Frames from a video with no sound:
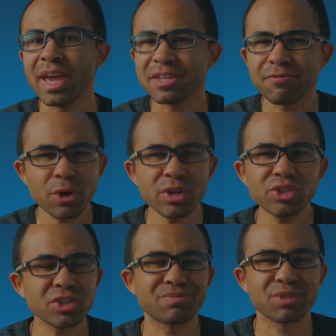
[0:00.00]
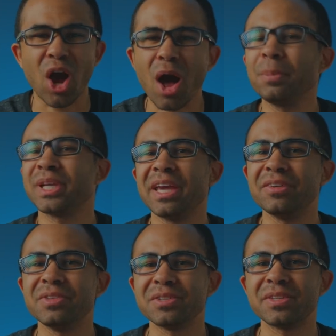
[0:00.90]
is very just
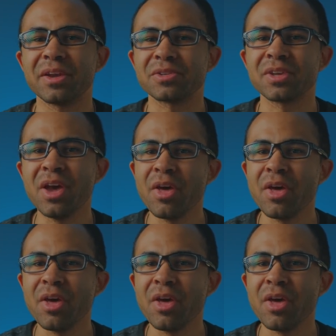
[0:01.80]
complicated these days.